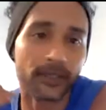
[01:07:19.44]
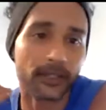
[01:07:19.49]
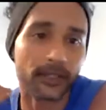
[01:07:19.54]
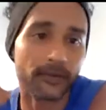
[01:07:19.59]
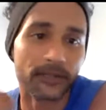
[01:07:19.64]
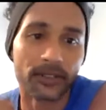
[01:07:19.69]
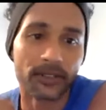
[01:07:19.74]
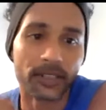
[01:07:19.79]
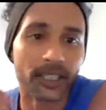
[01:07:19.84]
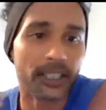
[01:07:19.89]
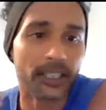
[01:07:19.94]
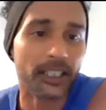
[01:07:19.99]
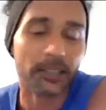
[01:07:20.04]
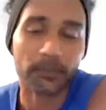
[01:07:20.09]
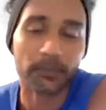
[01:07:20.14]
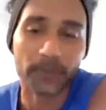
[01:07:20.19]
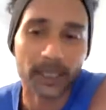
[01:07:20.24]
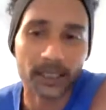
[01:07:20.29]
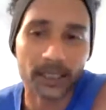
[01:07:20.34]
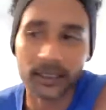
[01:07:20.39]
if you're
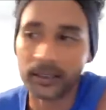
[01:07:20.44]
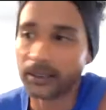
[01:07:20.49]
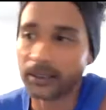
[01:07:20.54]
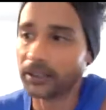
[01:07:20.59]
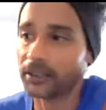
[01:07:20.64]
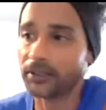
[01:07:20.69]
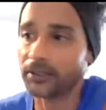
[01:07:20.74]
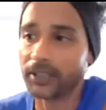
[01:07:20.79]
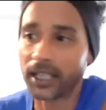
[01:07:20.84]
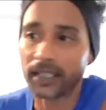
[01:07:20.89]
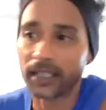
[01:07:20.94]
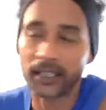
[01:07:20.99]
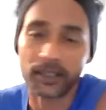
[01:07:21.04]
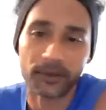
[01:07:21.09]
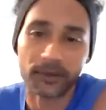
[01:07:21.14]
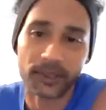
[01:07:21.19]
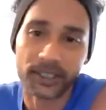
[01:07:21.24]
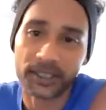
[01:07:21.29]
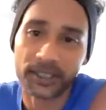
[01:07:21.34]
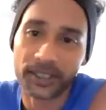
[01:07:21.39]
eating meat, you're not going
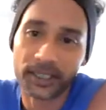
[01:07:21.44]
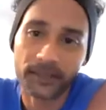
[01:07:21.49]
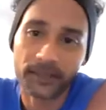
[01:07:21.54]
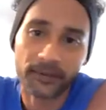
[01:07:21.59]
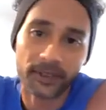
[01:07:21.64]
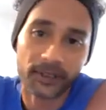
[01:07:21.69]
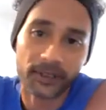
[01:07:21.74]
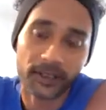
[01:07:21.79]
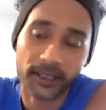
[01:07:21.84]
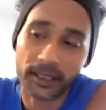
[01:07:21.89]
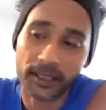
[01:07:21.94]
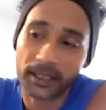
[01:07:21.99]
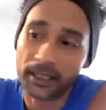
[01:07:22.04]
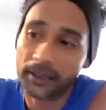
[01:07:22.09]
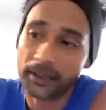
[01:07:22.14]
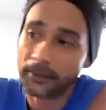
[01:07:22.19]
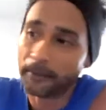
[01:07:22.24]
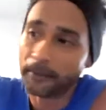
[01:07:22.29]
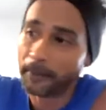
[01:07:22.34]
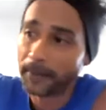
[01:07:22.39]
to receive
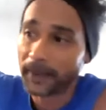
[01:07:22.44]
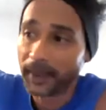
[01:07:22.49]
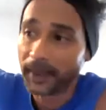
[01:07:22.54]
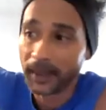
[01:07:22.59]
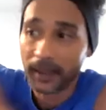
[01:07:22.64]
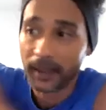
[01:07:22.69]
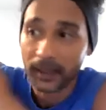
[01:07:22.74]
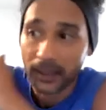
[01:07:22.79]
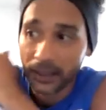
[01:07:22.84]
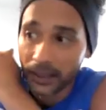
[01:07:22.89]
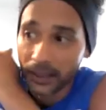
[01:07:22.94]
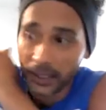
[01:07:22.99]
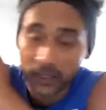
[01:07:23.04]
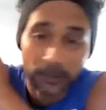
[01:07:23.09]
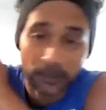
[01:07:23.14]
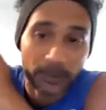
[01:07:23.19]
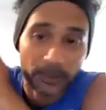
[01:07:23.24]
this